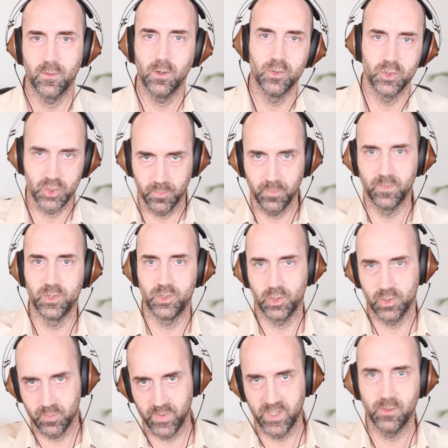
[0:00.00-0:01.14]
Oh, you
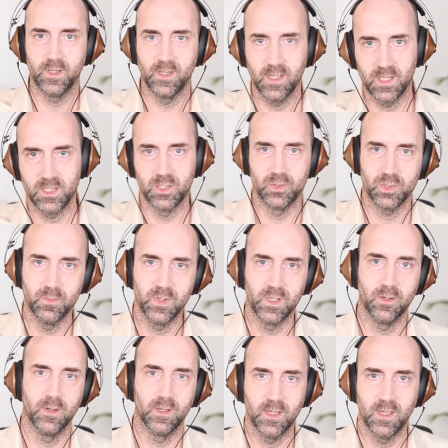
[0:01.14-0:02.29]
should be doing this. You shouldn't be
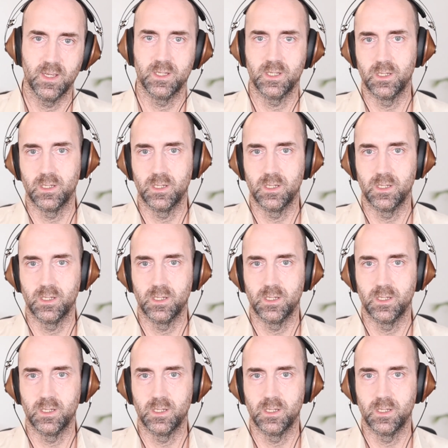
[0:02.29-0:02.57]
doing this.